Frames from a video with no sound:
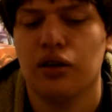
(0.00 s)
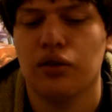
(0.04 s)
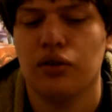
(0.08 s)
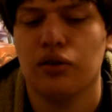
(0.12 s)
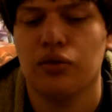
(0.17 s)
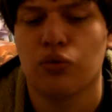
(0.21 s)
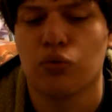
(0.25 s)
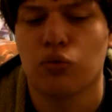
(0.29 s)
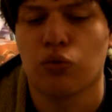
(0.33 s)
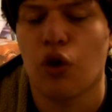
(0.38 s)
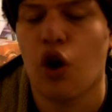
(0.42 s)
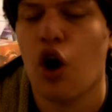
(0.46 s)

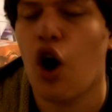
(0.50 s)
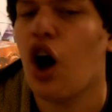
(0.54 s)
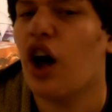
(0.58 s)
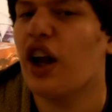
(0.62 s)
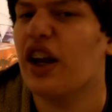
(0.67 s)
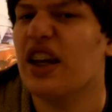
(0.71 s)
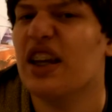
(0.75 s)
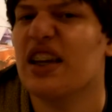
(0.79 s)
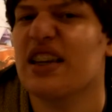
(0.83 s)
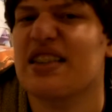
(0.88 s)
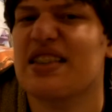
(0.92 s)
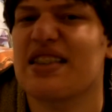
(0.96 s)

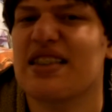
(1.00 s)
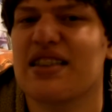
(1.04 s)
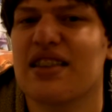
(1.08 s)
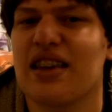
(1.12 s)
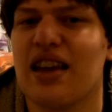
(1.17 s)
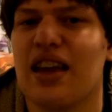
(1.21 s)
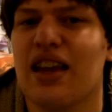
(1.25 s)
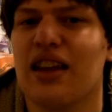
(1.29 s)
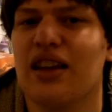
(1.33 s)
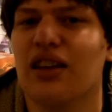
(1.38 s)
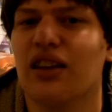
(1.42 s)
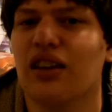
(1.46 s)
rawness
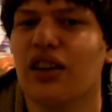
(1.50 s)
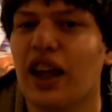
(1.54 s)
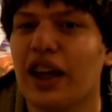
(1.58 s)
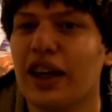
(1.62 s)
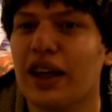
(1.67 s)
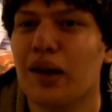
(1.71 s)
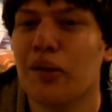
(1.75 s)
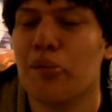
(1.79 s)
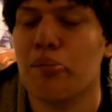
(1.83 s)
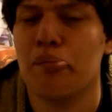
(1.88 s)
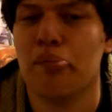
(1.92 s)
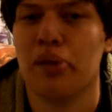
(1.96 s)
and
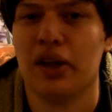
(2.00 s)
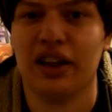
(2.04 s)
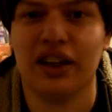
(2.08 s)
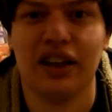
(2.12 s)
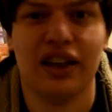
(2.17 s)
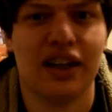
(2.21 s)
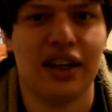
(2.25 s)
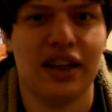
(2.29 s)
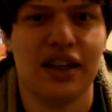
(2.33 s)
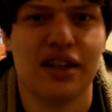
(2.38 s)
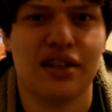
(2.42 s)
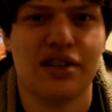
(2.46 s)

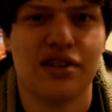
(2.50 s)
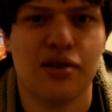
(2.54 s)
likability